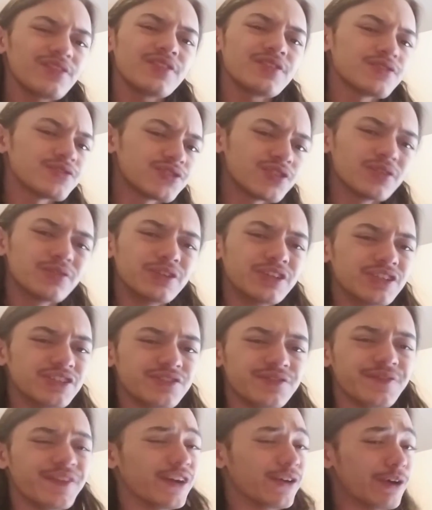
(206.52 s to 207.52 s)
So he's
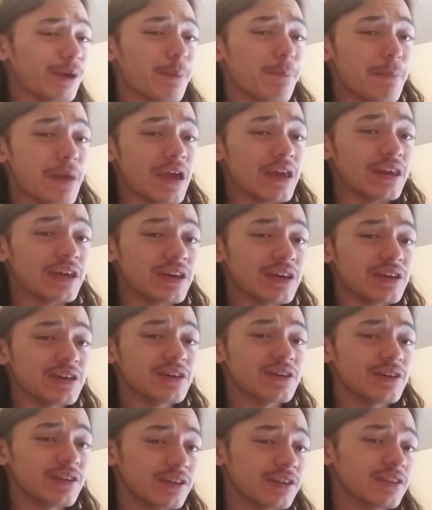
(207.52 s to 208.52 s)
very mid,
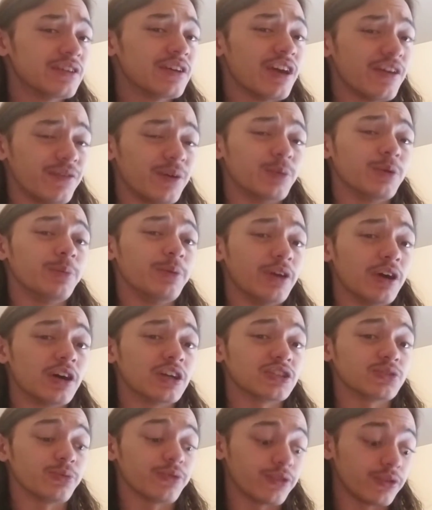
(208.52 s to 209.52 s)
if I'm going to be
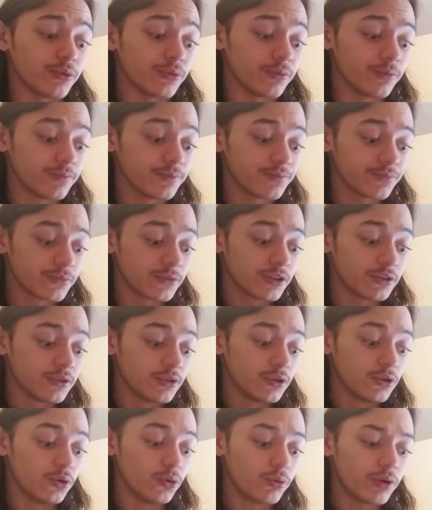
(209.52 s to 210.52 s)
honest with you.
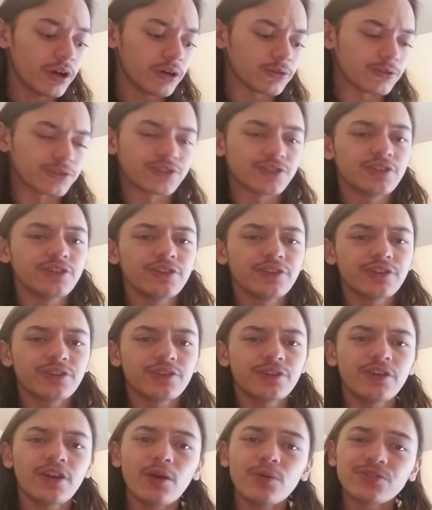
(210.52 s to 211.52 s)
Who else?
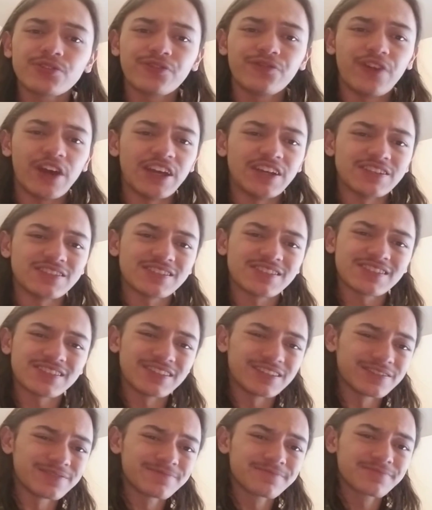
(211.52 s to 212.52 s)
Ghostface.
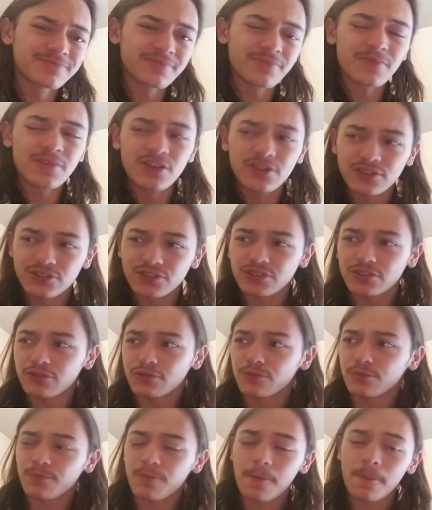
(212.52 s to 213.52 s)

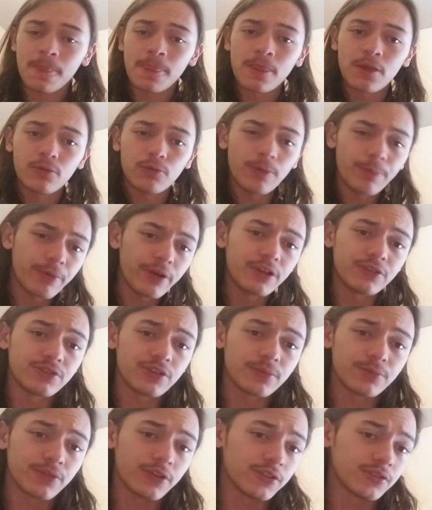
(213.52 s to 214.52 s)
So, what brings
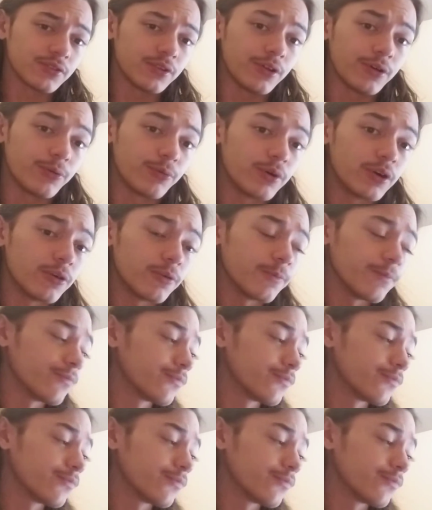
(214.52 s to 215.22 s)
him this low? Well,